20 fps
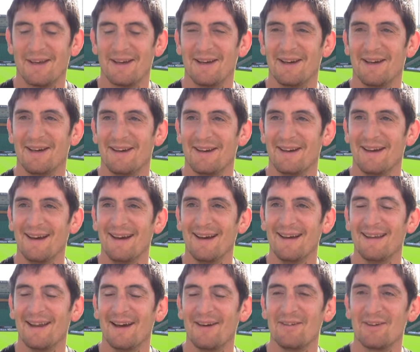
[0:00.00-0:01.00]
yeah,
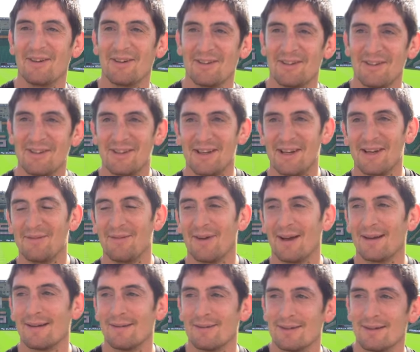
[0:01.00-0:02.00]
no, it'd be good to see him.
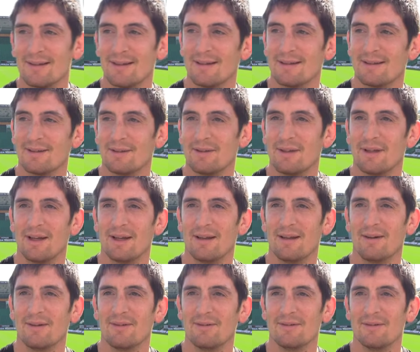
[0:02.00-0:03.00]
Like it's, it's, good that I
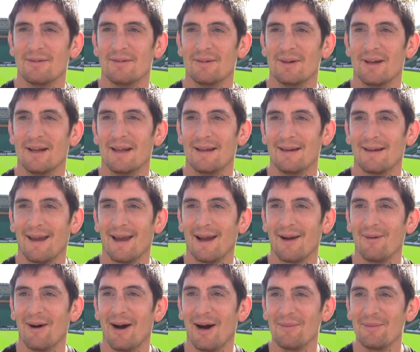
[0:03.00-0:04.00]
don't really
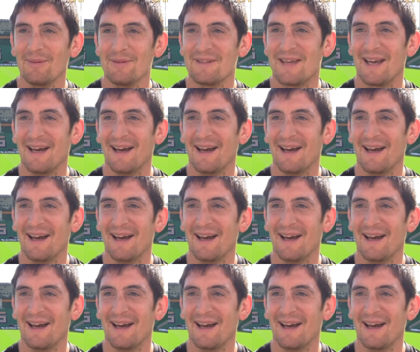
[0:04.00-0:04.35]
care what happens.